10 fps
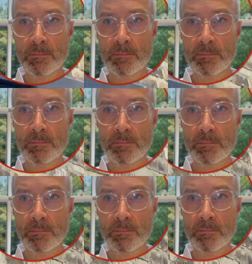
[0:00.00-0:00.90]

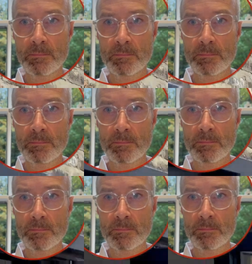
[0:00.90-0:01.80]
Actually,
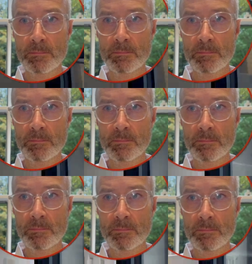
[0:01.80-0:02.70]
there's no
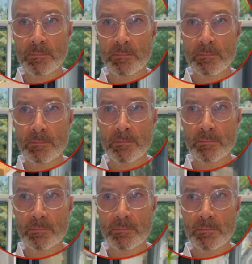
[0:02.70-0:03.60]
obvious way in
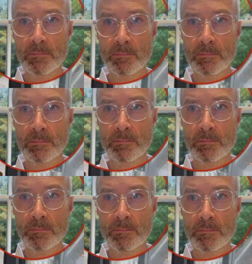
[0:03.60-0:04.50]
which the water's
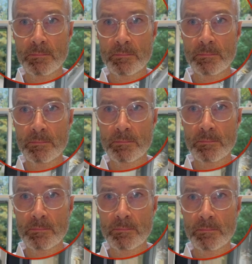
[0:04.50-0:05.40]
flowing in, so
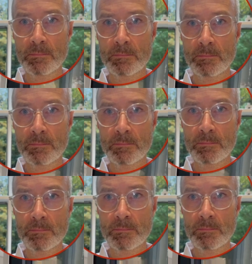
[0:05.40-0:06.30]

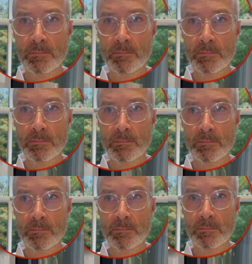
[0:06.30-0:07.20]
that tells
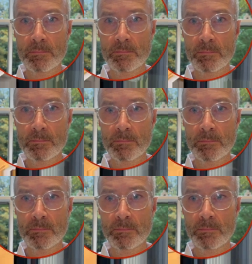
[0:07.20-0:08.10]
me
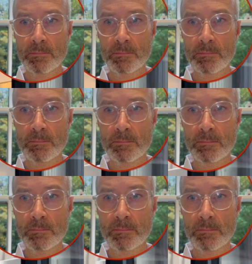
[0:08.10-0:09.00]

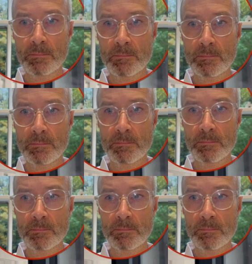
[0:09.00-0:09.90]
it
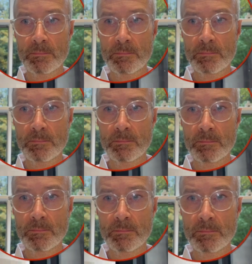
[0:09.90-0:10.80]
probably
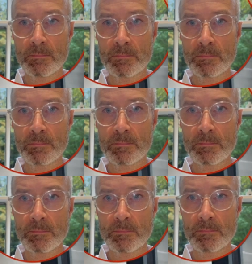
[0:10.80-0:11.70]
isn't
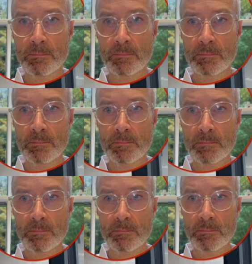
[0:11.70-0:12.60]
penetrating damp.
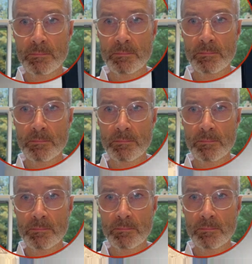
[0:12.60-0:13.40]
These bricks,